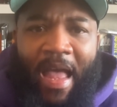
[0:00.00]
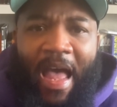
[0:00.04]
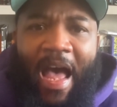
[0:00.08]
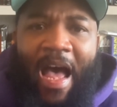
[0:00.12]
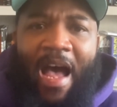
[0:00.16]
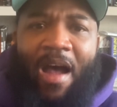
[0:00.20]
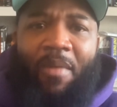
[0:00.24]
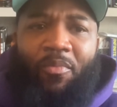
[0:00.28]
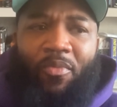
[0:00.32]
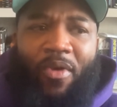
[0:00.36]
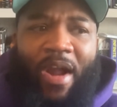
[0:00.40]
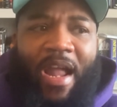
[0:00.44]

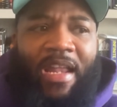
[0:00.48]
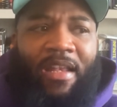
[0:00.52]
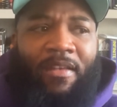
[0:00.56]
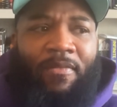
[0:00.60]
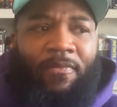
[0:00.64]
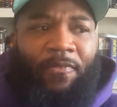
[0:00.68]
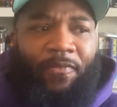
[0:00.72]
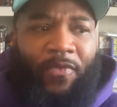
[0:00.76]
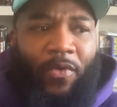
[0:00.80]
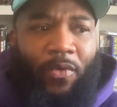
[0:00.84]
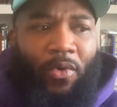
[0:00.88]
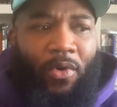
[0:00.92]
I'm
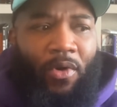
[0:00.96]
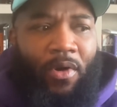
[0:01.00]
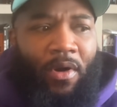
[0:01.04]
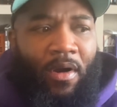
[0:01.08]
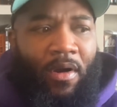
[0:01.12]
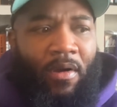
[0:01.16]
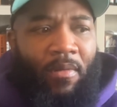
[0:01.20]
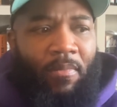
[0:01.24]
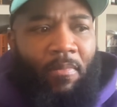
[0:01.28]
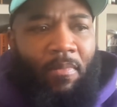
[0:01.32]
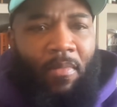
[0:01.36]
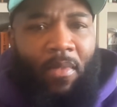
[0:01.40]
writing
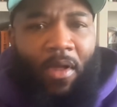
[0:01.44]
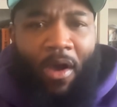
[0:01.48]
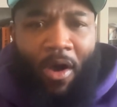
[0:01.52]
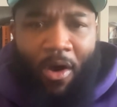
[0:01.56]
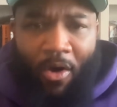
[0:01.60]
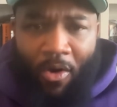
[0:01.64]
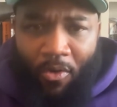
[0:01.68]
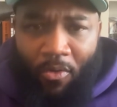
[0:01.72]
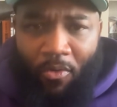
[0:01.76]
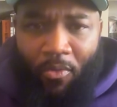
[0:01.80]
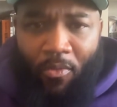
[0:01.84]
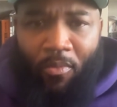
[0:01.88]
for
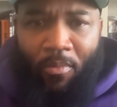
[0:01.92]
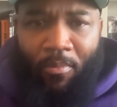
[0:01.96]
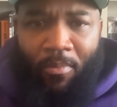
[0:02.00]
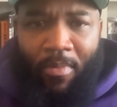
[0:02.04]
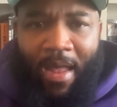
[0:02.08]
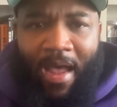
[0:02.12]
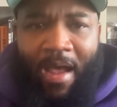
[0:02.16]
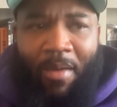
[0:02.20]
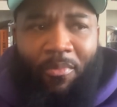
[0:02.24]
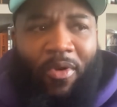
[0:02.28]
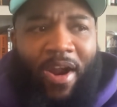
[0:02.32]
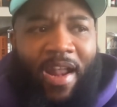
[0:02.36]
home.
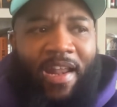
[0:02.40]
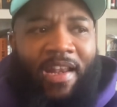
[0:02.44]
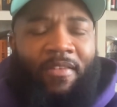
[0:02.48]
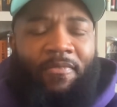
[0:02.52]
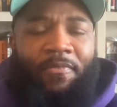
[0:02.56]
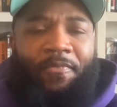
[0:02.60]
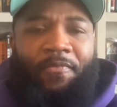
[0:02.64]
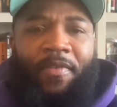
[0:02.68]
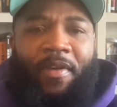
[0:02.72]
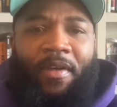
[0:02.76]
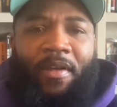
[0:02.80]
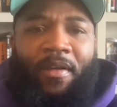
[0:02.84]
I'm writing
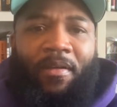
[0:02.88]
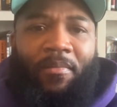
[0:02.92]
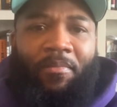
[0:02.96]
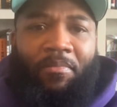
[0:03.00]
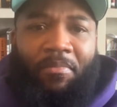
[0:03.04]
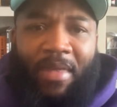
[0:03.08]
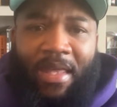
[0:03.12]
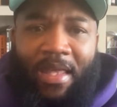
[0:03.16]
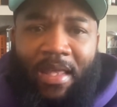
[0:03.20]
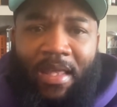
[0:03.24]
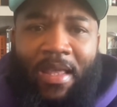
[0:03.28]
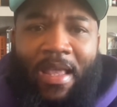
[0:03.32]
for
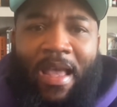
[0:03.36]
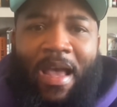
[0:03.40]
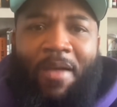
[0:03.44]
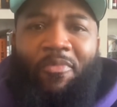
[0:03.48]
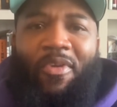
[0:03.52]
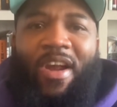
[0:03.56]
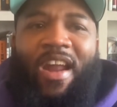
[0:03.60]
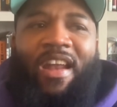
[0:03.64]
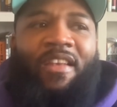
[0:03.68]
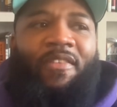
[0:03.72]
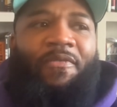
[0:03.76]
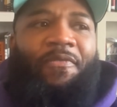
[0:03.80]
me. I'm
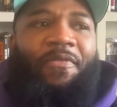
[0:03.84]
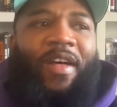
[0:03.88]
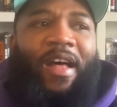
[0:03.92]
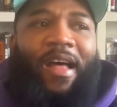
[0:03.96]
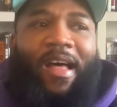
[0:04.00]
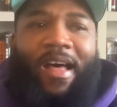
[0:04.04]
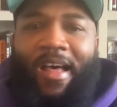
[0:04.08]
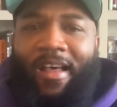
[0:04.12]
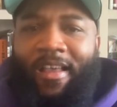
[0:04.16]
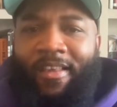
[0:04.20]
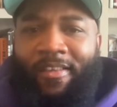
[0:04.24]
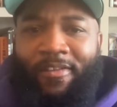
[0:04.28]
writing for
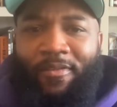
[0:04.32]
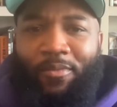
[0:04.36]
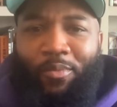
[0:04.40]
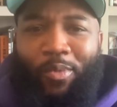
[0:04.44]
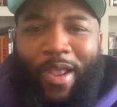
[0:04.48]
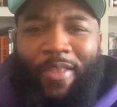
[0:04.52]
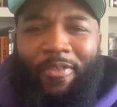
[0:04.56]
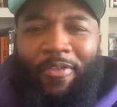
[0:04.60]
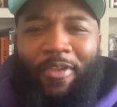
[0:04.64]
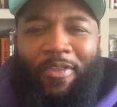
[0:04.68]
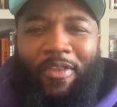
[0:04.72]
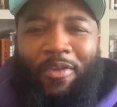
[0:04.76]
us
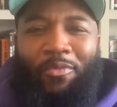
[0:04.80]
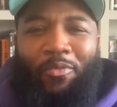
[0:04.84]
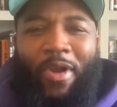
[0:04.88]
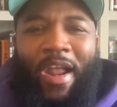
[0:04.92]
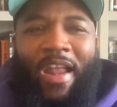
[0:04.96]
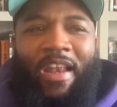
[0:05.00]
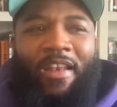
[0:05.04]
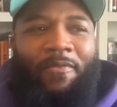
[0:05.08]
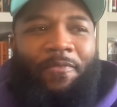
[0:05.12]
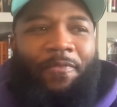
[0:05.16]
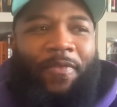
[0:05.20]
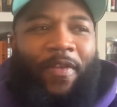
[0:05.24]
rather than
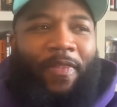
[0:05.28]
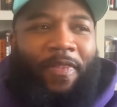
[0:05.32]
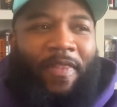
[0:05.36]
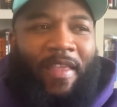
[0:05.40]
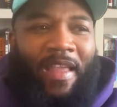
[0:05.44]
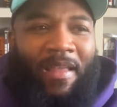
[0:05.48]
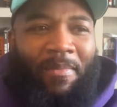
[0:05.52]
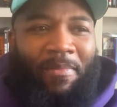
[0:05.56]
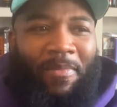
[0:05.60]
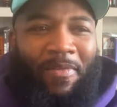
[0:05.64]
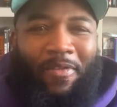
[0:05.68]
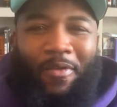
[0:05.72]
writing for
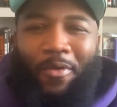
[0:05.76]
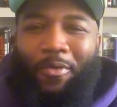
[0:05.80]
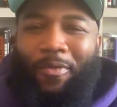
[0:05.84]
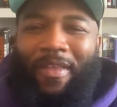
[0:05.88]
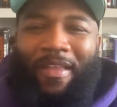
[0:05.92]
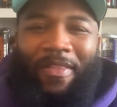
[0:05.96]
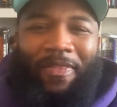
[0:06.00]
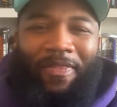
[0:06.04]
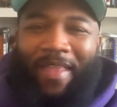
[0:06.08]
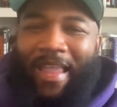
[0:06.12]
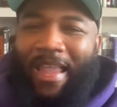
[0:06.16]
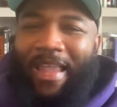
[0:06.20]
them so
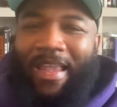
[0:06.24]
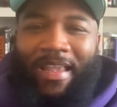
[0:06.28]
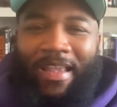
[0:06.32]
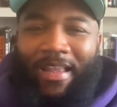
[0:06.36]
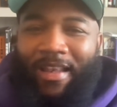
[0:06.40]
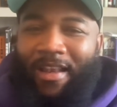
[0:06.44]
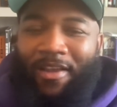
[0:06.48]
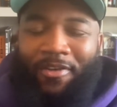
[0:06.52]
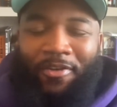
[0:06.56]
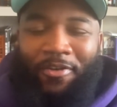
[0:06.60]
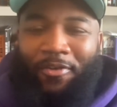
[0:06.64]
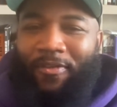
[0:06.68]
that they
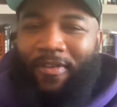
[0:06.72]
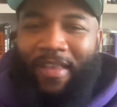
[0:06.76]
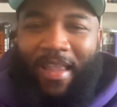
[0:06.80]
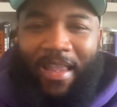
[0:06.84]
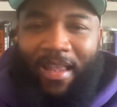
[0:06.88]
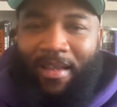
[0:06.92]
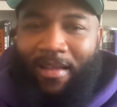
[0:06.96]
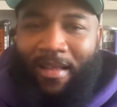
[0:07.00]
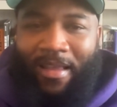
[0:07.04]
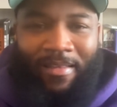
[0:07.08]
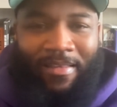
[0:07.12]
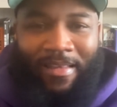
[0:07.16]
can
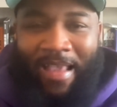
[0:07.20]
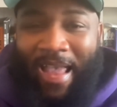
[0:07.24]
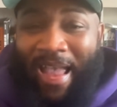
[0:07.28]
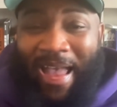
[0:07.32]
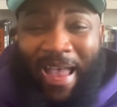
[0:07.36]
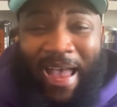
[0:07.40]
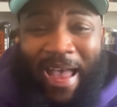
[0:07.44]
understand us.